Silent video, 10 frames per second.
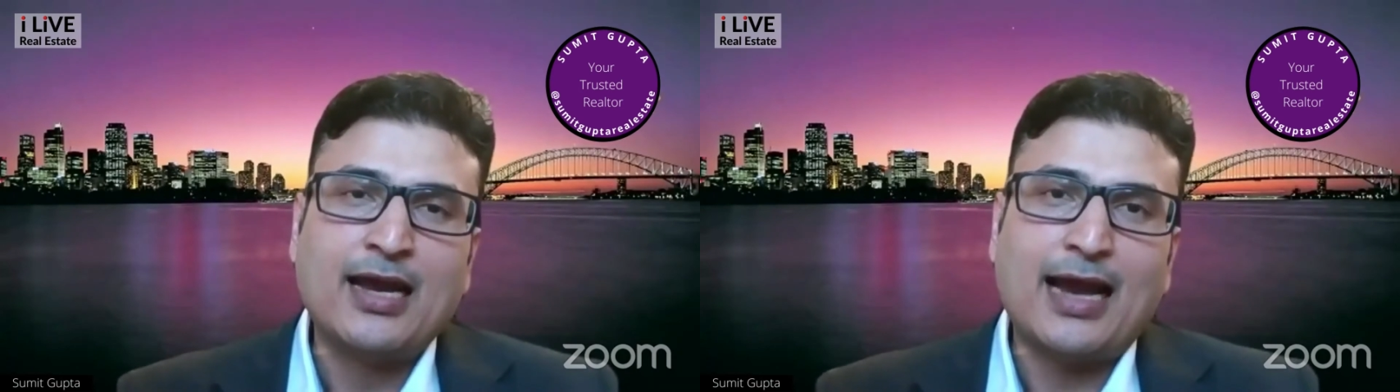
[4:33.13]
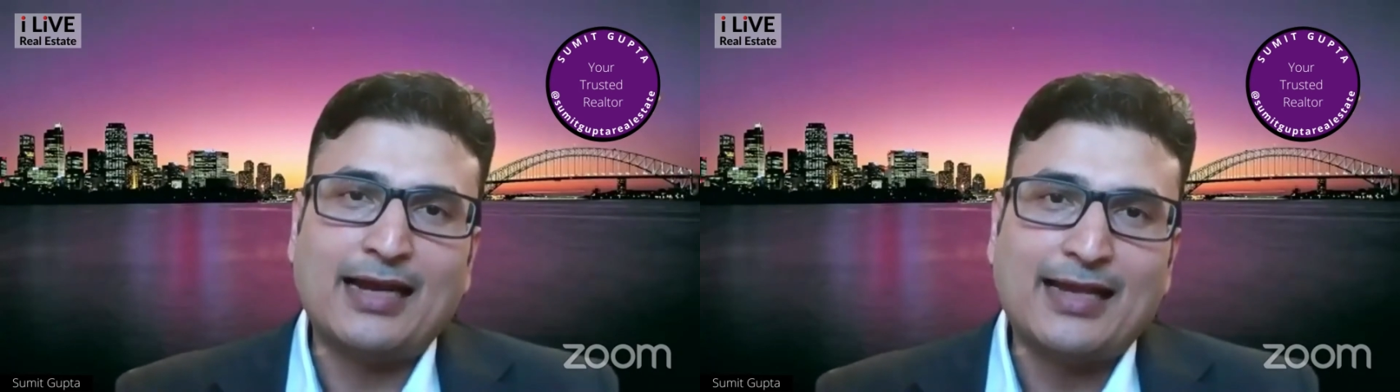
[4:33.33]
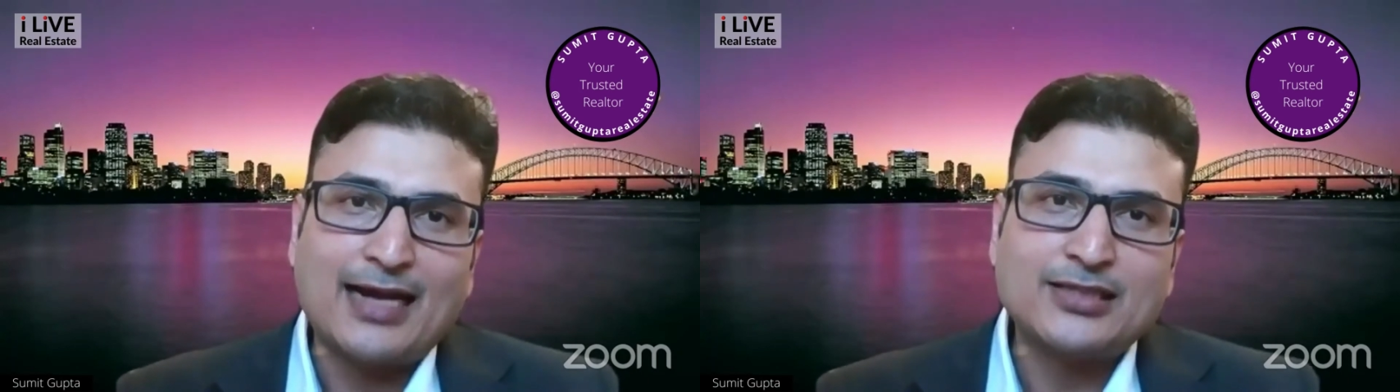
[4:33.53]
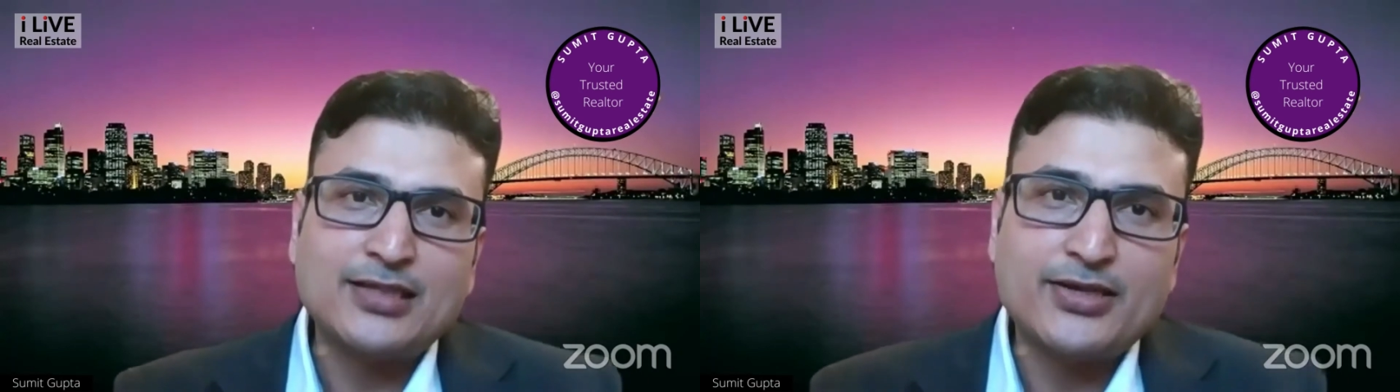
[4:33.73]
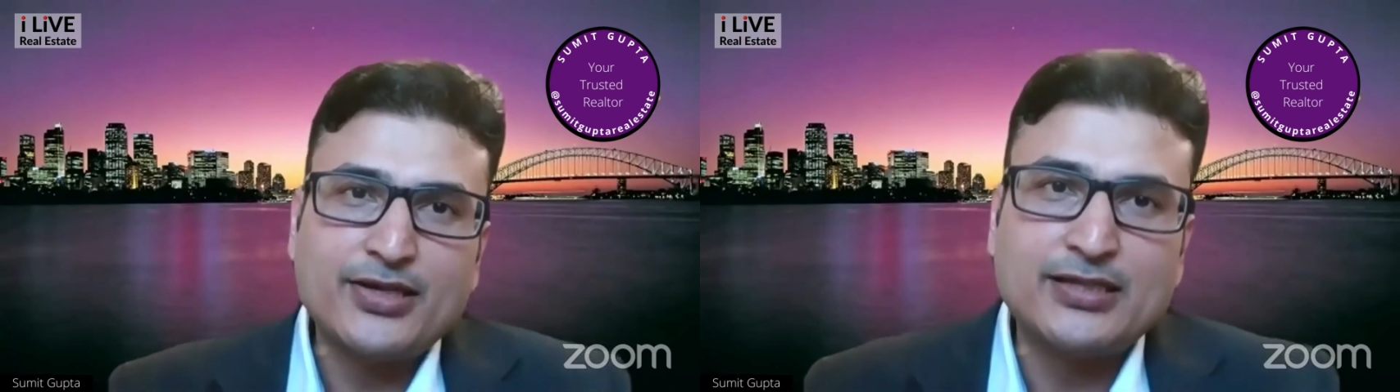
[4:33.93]
And that's
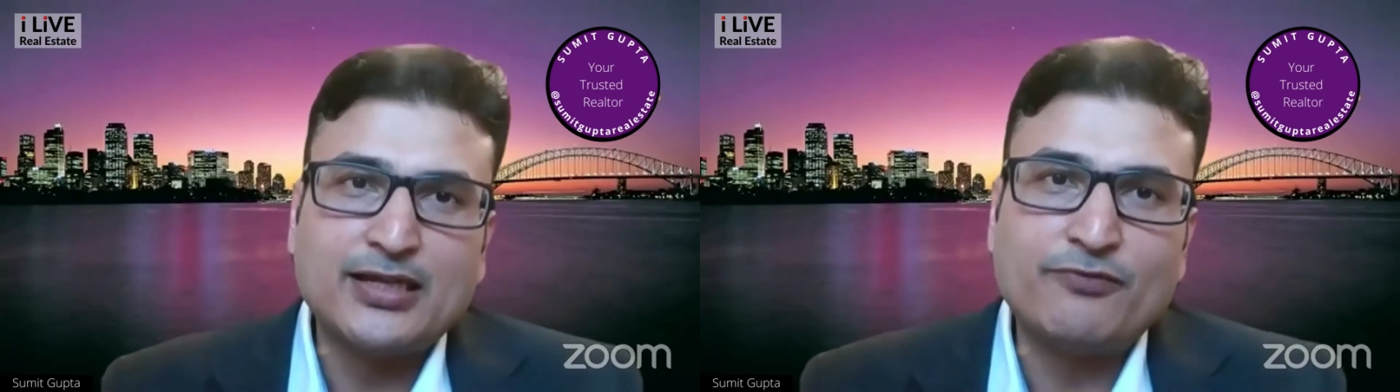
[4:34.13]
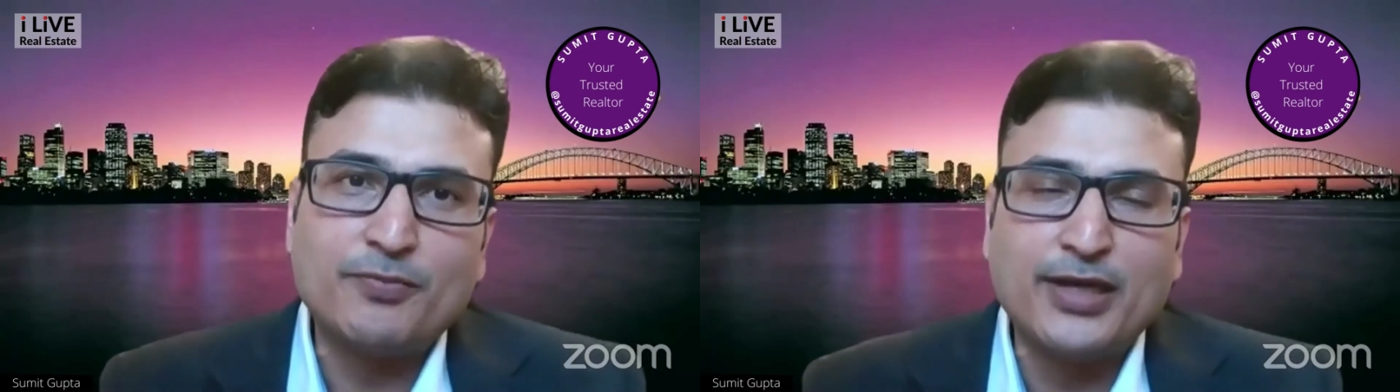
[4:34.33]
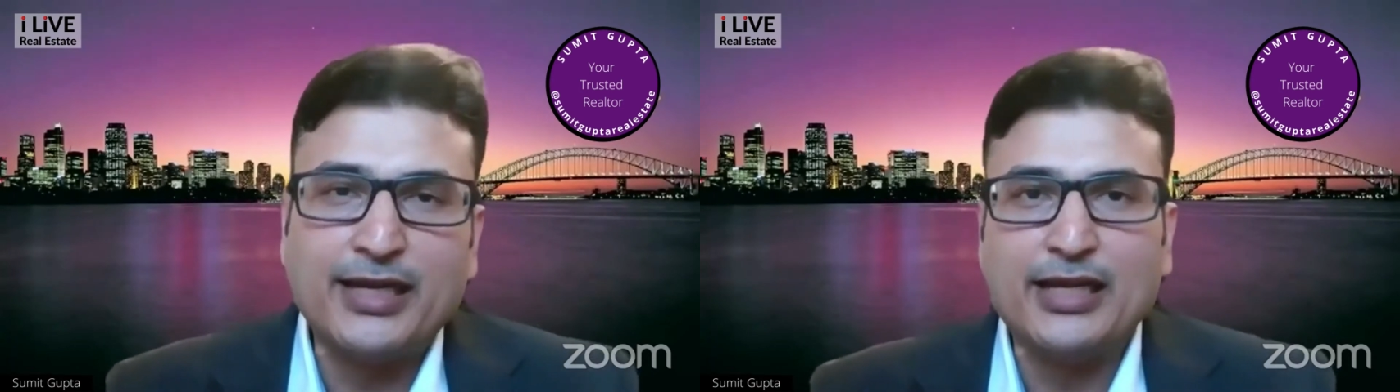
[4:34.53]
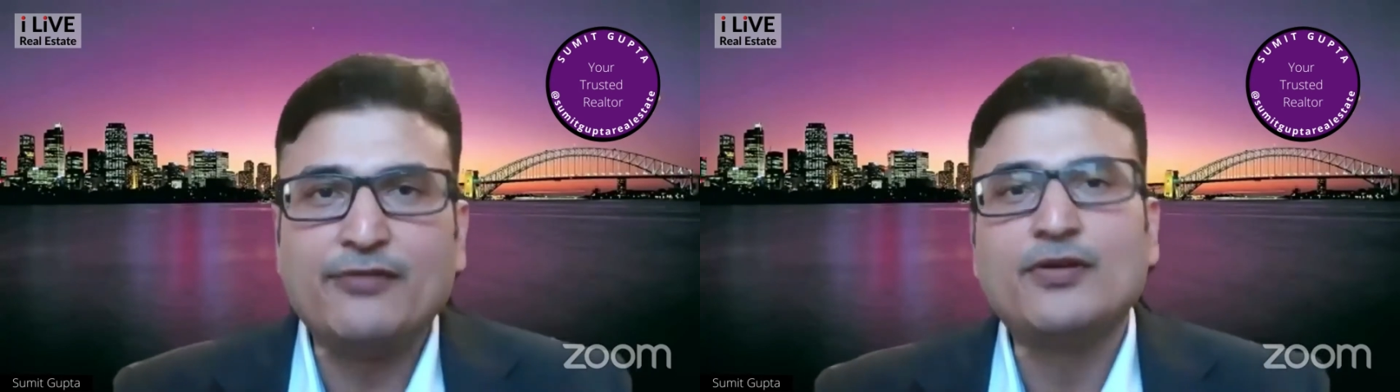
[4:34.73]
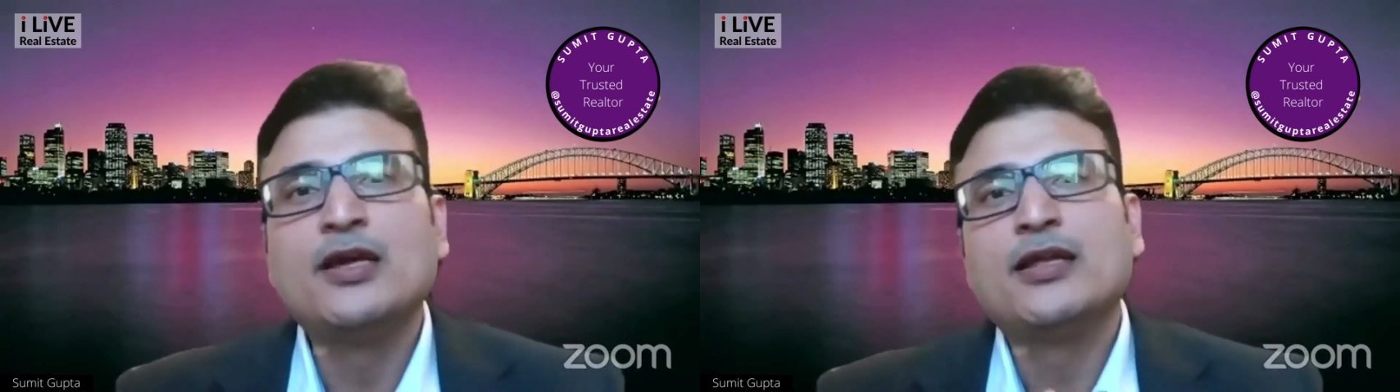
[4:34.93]
the reason we
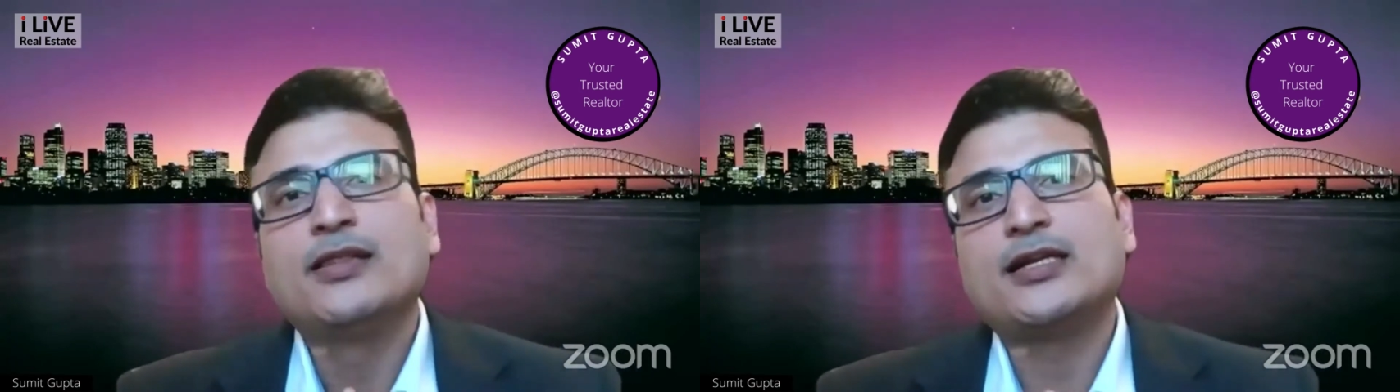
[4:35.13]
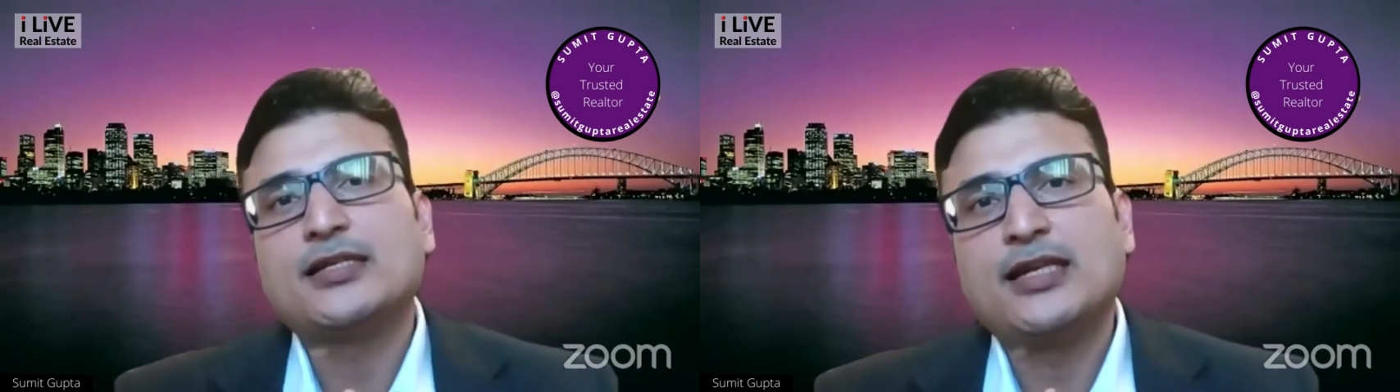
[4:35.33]
believe that